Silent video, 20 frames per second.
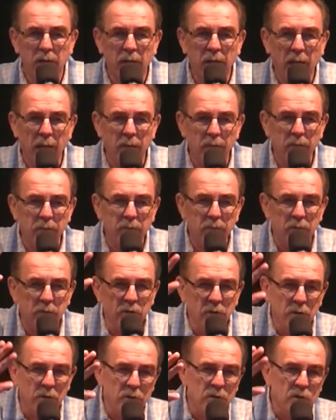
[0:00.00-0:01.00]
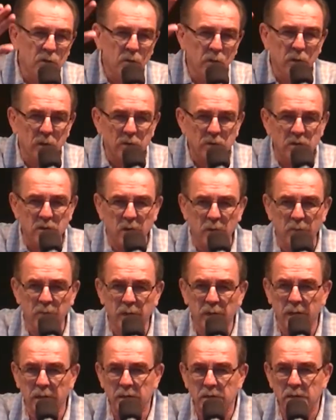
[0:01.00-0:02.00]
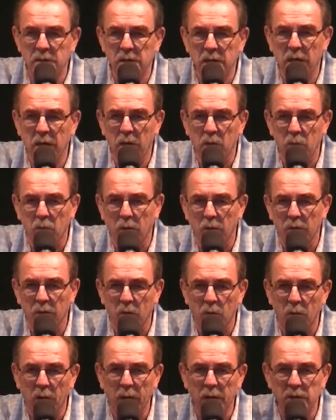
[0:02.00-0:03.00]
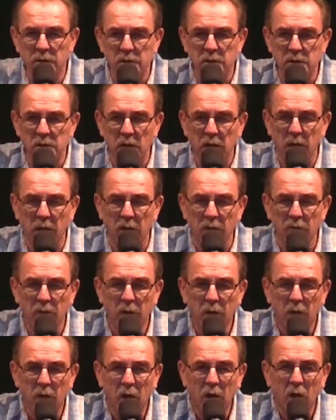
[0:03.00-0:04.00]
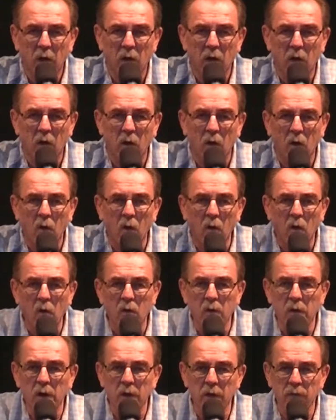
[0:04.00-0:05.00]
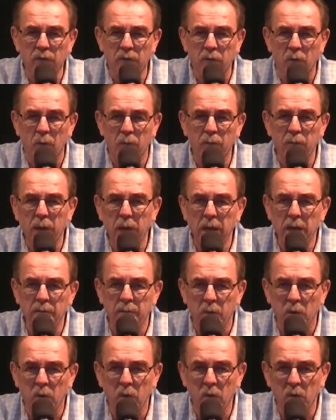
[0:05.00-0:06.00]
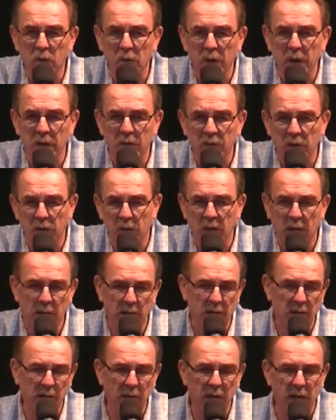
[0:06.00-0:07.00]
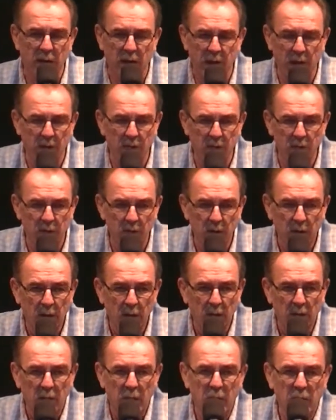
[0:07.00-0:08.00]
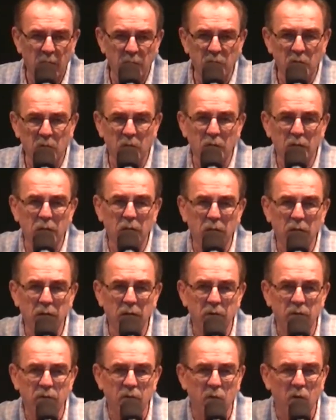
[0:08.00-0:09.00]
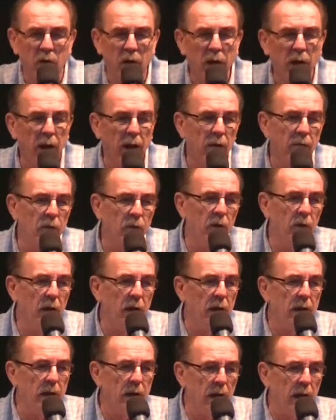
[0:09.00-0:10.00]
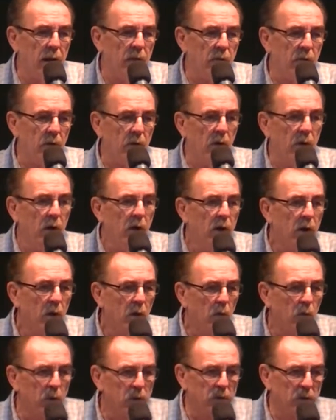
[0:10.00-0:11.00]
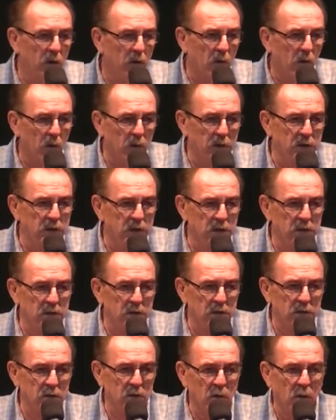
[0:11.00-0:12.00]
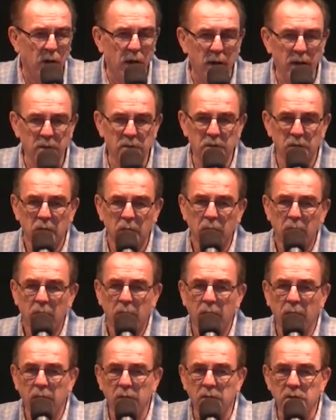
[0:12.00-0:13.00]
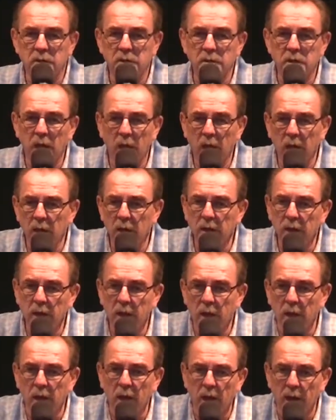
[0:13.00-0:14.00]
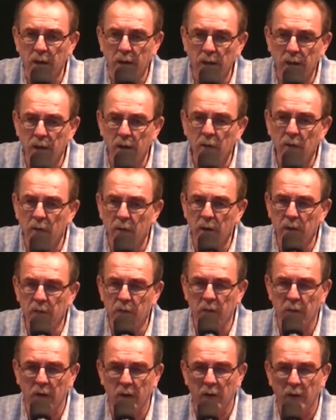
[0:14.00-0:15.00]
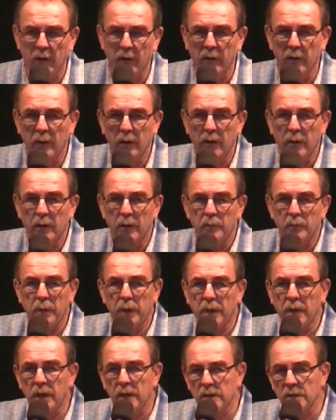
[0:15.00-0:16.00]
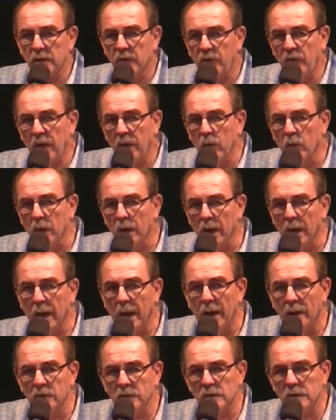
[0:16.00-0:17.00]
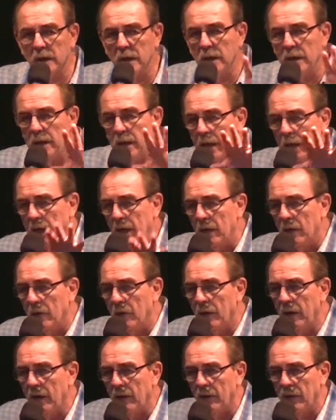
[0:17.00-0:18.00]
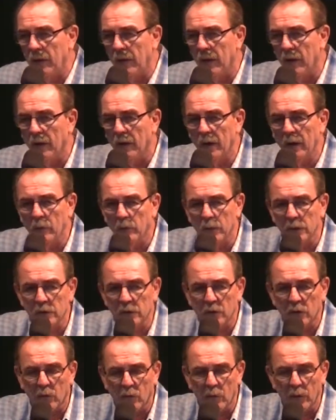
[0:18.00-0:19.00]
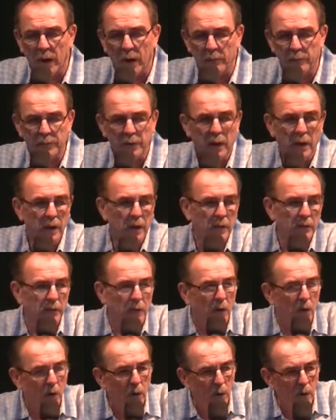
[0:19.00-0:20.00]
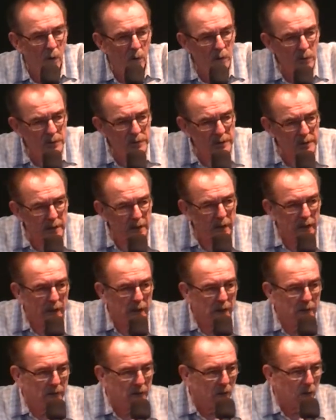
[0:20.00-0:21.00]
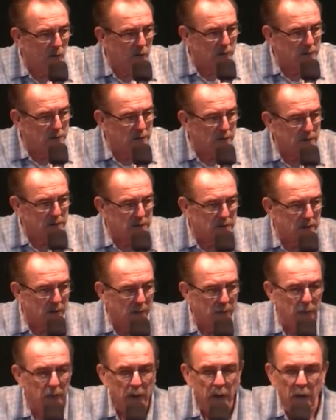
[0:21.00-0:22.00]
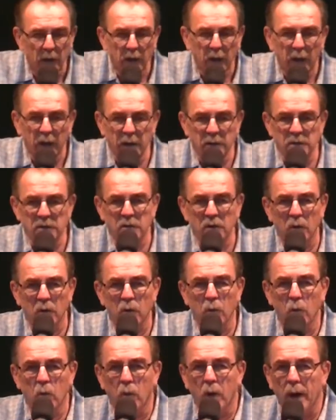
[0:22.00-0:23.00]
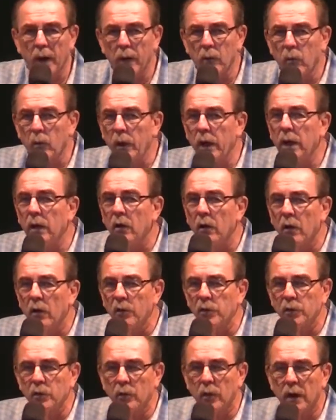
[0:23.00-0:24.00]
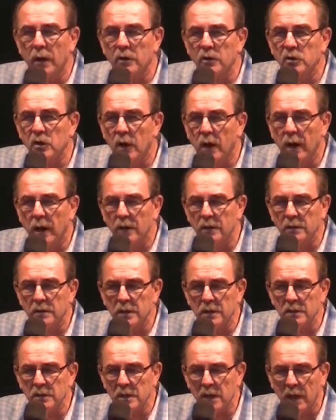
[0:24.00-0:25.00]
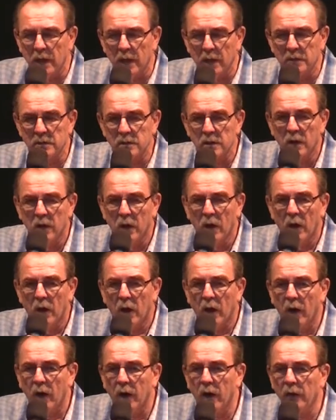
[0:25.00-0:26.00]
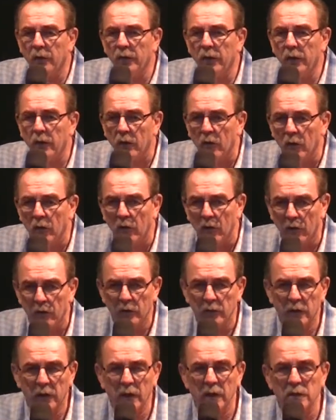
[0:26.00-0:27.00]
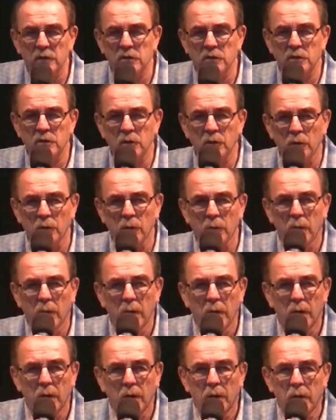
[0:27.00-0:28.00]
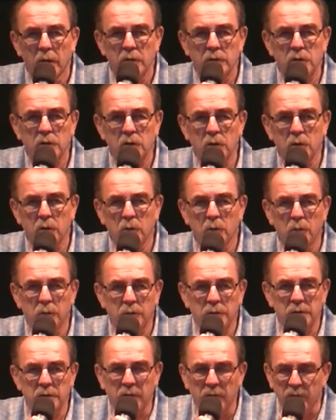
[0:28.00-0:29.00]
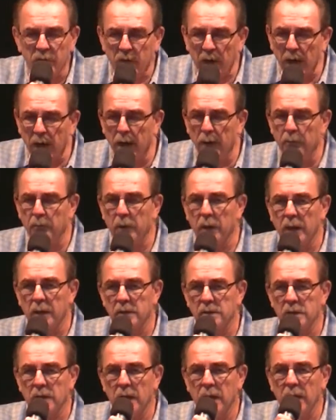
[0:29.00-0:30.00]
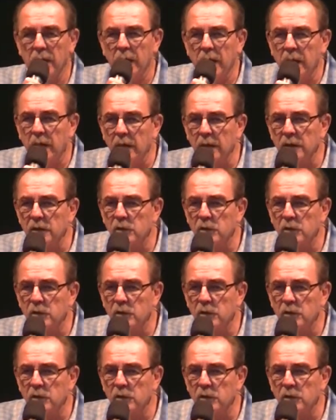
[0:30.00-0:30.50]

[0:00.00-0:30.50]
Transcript: that new Jerusalem that city where the righteous live are only for people who live a godly life and they're going to live forever and ever with the Lord Jesus Christ. And sin cannot enter in there because if he would allow sin to enter in there, it would corrupt the whole city, the whole system. And so, why we go through our trials and tests on the earth, it's to to develop us and get